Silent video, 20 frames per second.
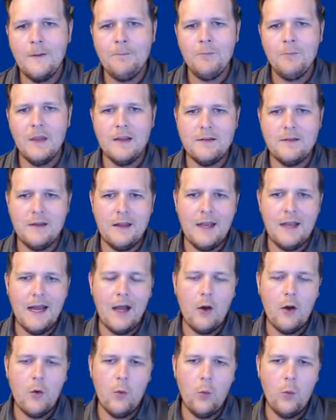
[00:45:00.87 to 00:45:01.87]
is that
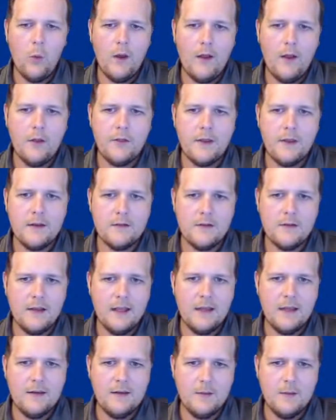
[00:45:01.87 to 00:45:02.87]
how well things
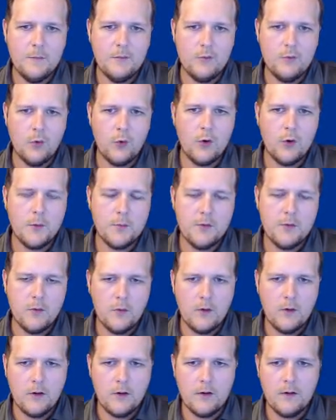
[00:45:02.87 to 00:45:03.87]
get absorbed
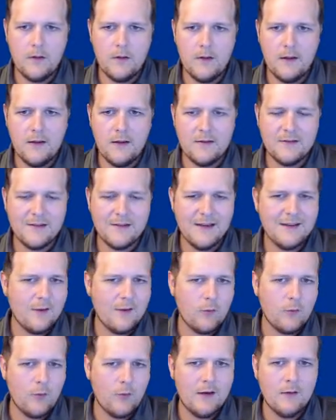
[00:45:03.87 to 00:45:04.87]
or the extent
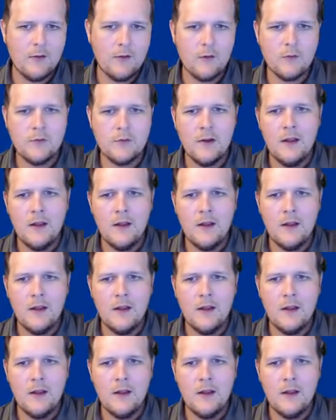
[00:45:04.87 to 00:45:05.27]
and the rate of those.